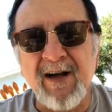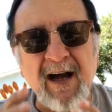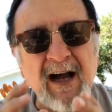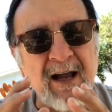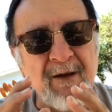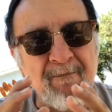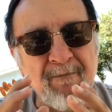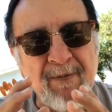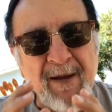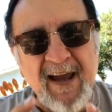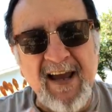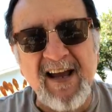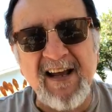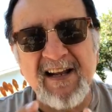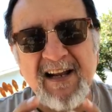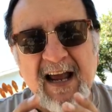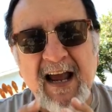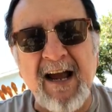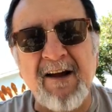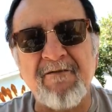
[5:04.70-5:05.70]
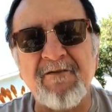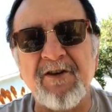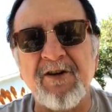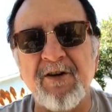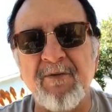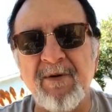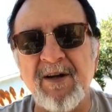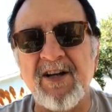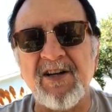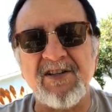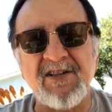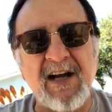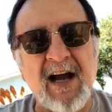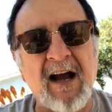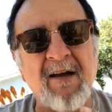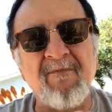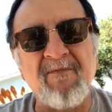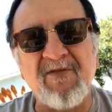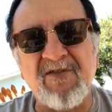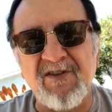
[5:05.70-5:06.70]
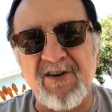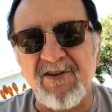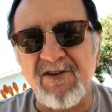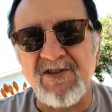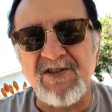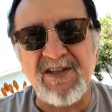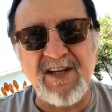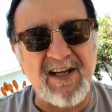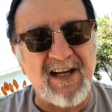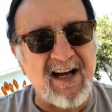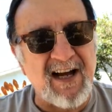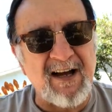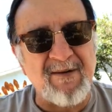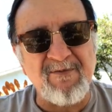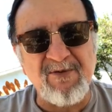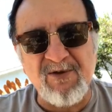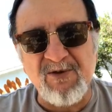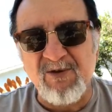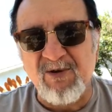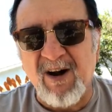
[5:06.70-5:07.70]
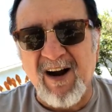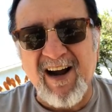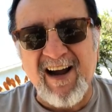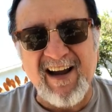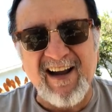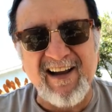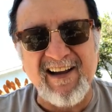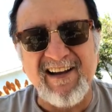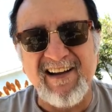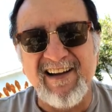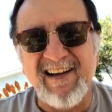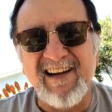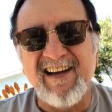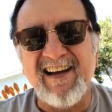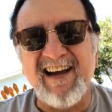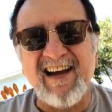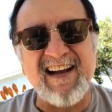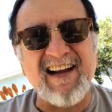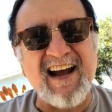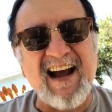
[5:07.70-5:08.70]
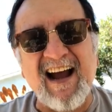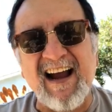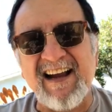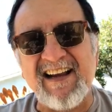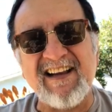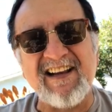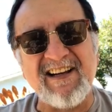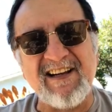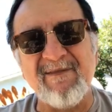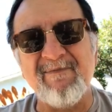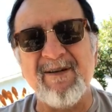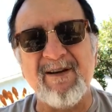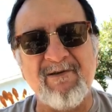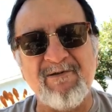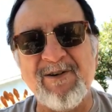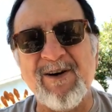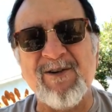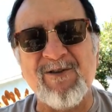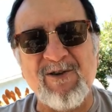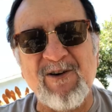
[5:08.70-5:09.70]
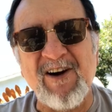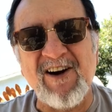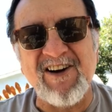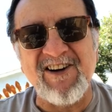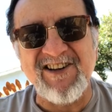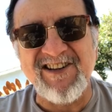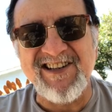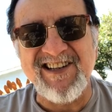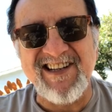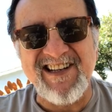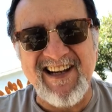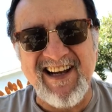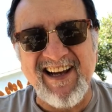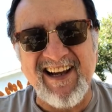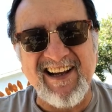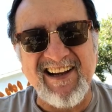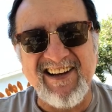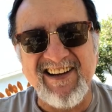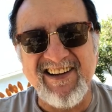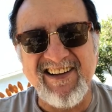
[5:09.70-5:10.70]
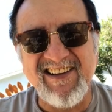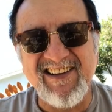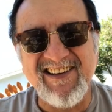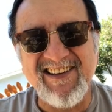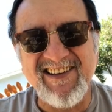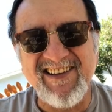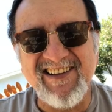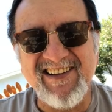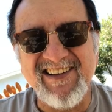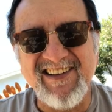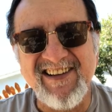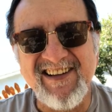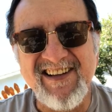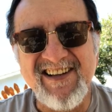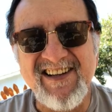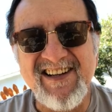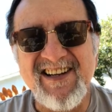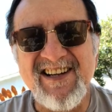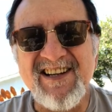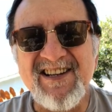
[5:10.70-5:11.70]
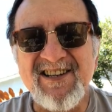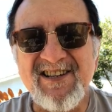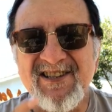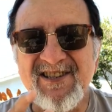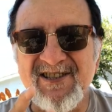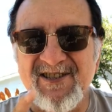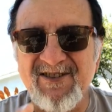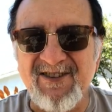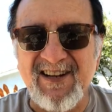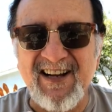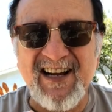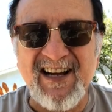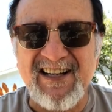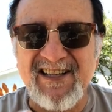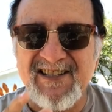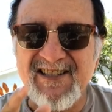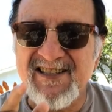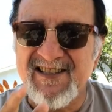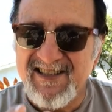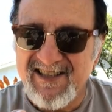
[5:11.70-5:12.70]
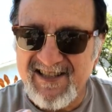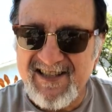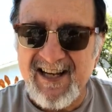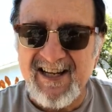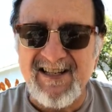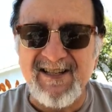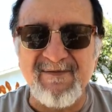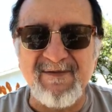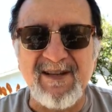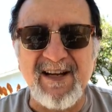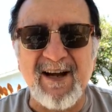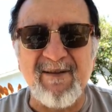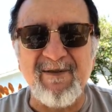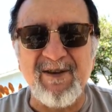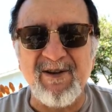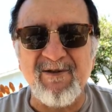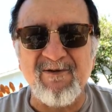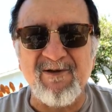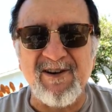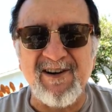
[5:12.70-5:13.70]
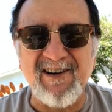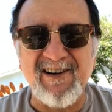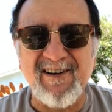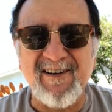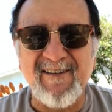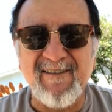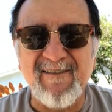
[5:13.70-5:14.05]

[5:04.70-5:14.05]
I pant after you because I'm thirsty, I'm dry, and I need to be well watered today. So guys, take some time in the Word,